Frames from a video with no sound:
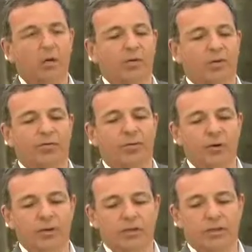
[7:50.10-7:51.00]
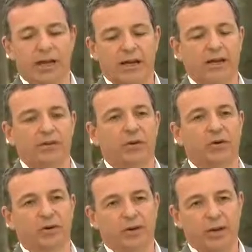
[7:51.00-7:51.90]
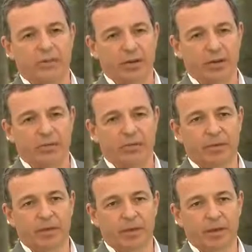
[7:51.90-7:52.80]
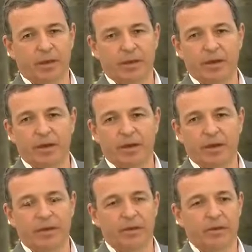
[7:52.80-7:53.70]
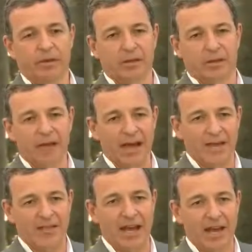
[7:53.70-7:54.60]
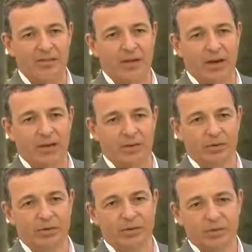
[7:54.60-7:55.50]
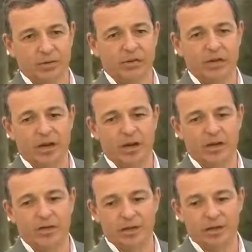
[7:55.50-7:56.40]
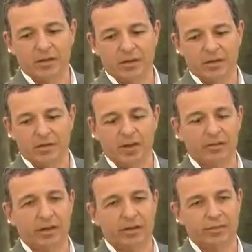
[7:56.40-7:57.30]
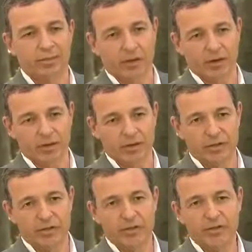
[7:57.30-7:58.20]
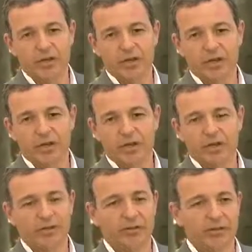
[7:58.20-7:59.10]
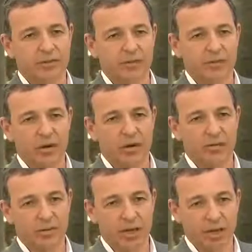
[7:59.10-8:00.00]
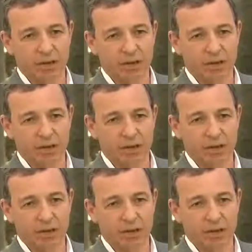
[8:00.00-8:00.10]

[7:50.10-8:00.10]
Well, we've been focused a lot on growing the company uh, in that exact way, which is uh, create great experiences, uh, leverage them over